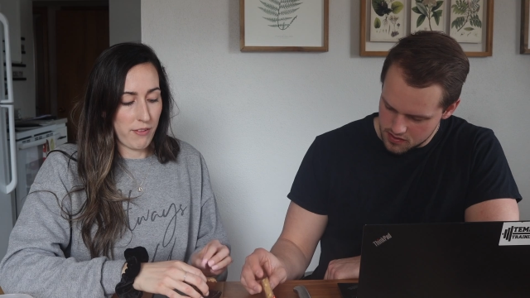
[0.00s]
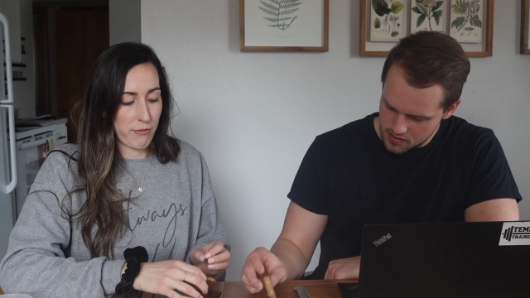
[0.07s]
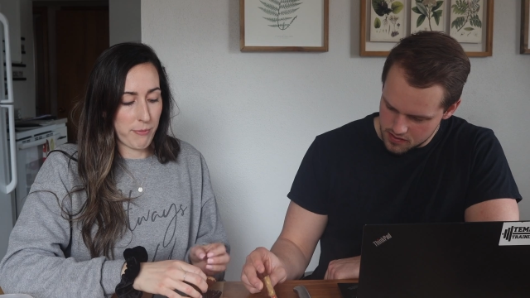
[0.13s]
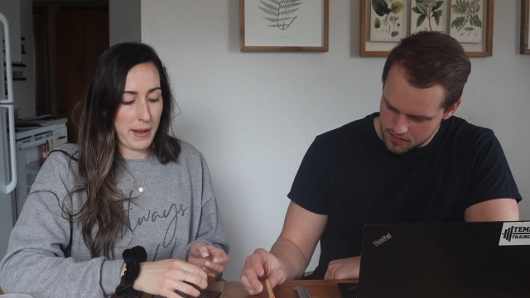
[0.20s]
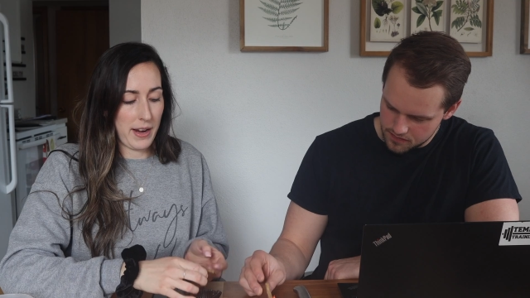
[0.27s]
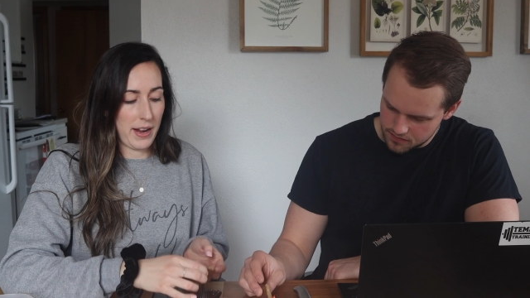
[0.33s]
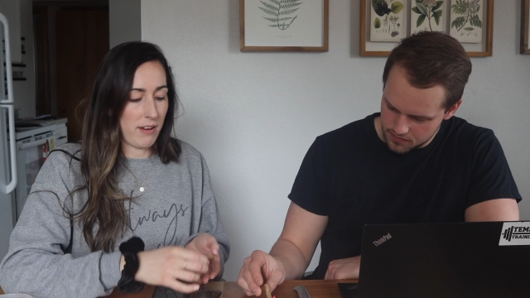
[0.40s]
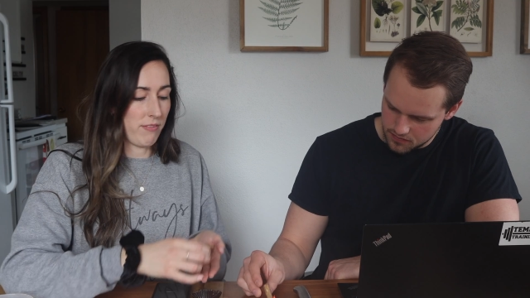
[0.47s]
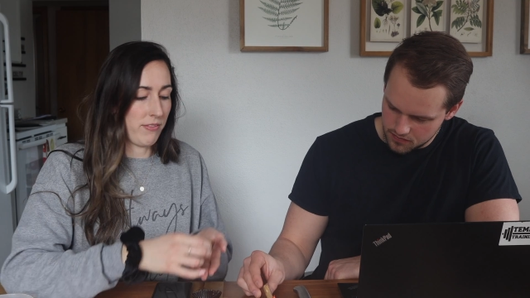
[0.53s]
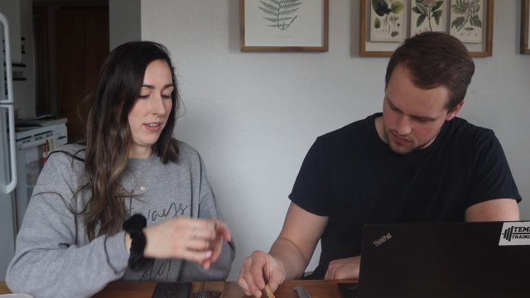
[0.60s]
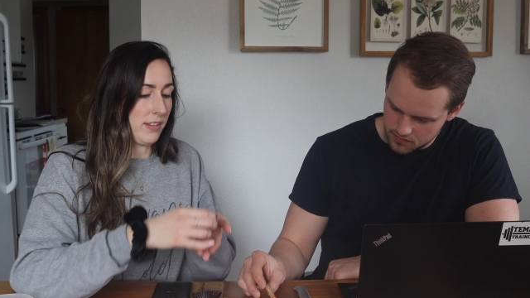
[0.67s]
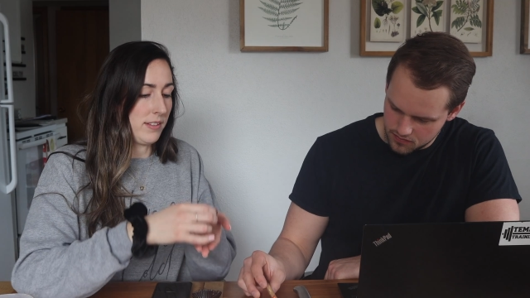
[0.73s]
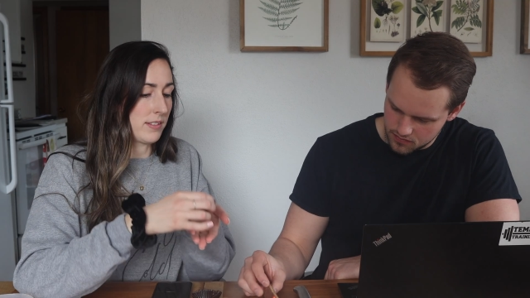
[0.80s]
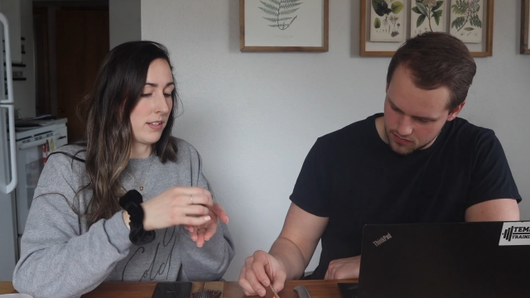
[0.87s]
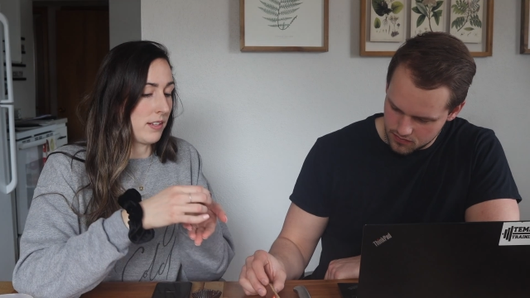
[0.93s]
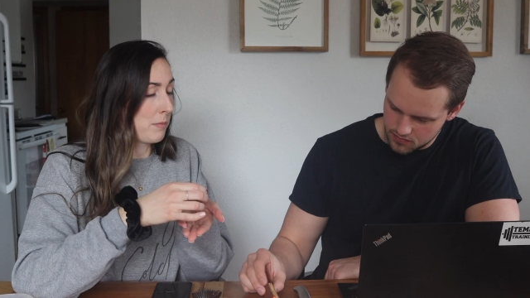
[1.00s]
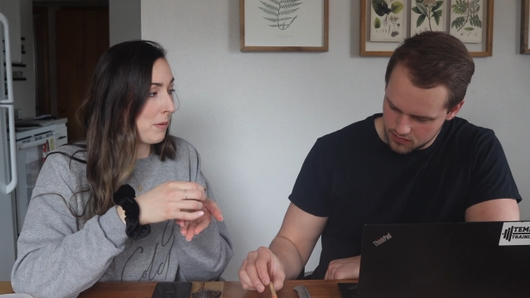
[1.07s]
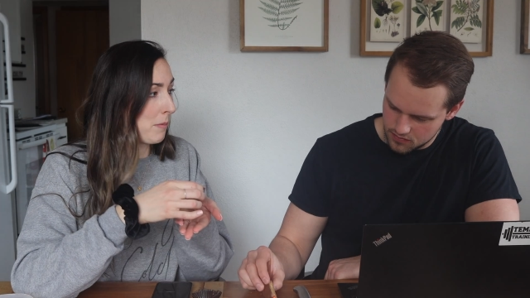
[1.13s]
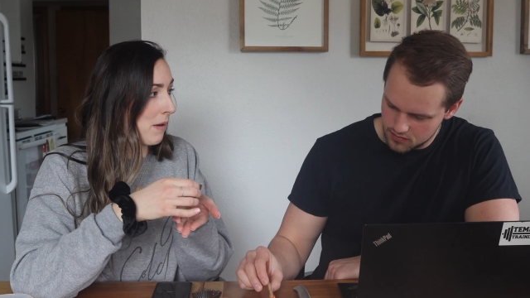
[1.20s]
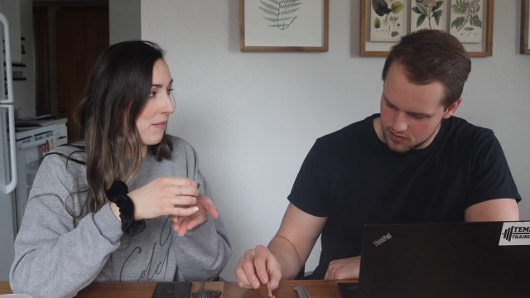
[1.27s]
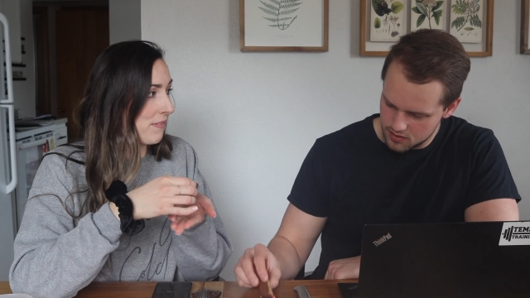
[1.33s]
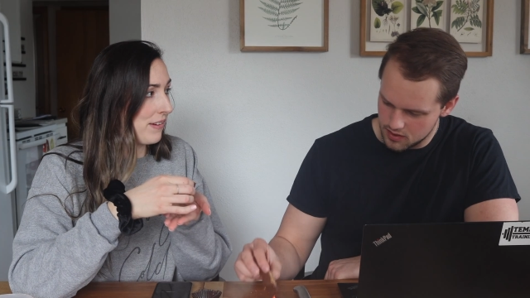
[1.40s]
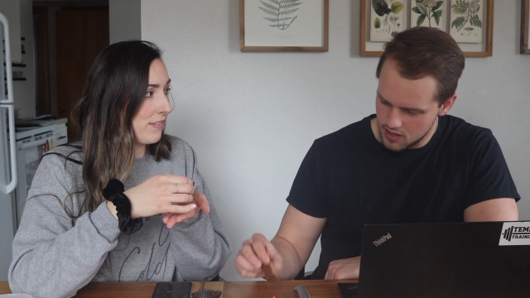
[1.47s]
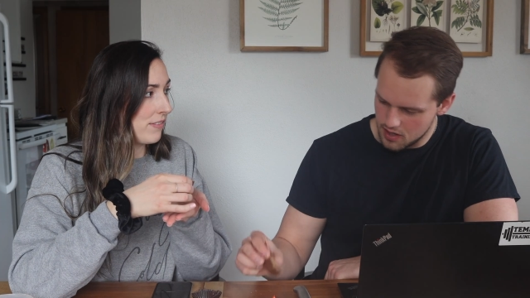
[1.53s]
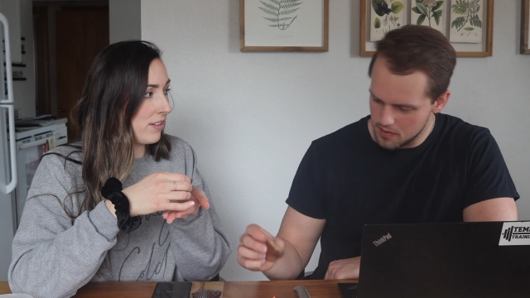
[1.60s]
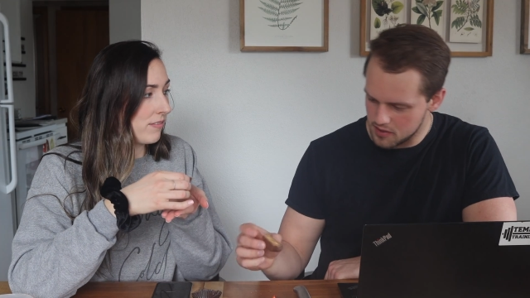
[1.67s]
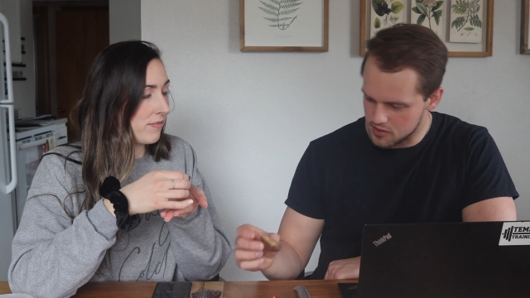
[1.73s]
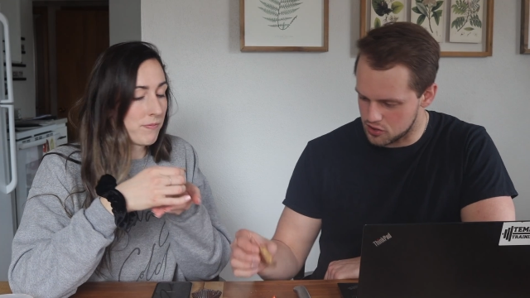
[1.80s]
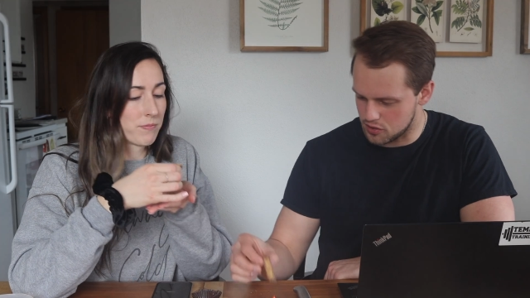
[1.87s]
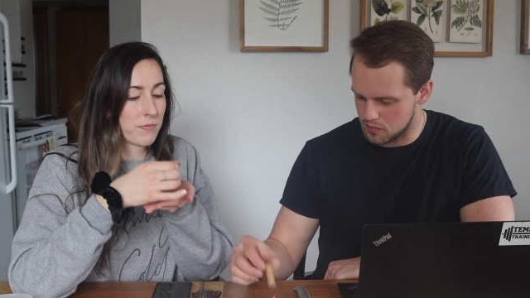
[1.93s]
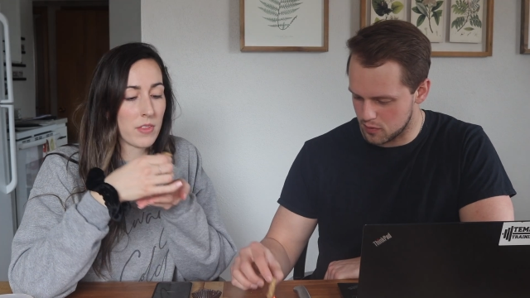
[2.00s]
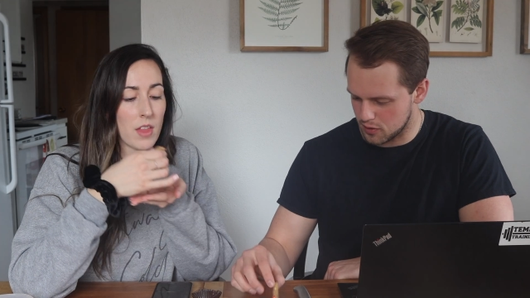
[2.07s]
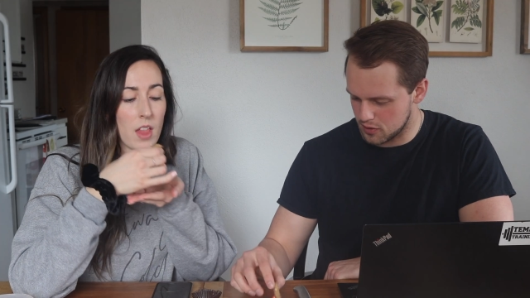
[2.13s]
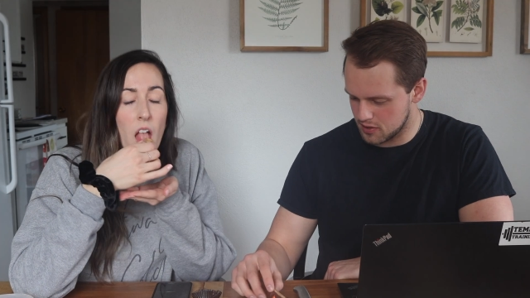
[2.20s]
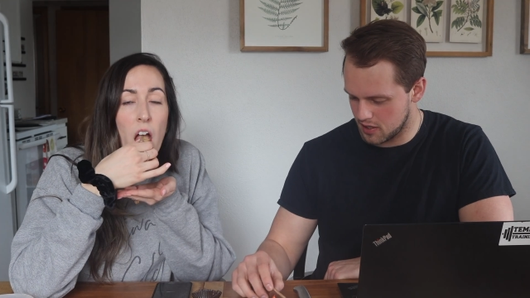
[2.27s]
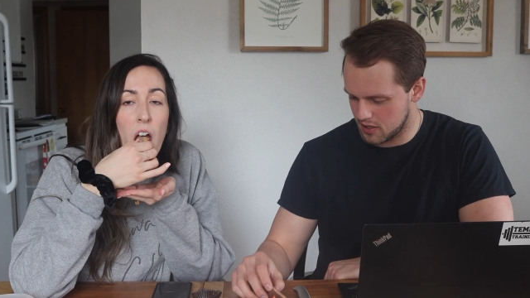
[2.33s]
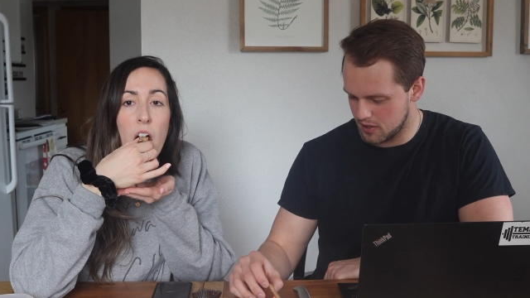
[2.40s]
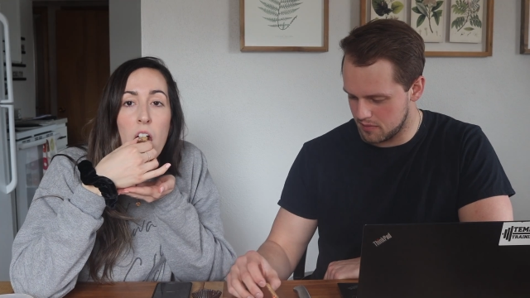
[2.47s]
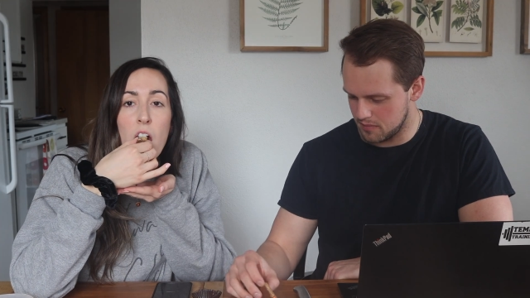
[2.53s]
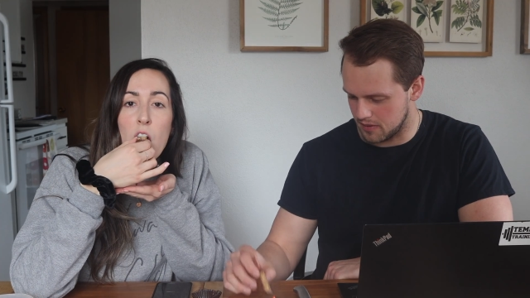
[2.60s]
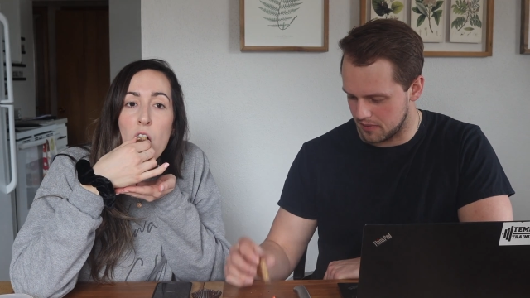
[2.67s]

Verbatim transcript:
Speaker 1: off the bat I don't think it's going to be my favorite. I'm not
Speaker 2: super excited.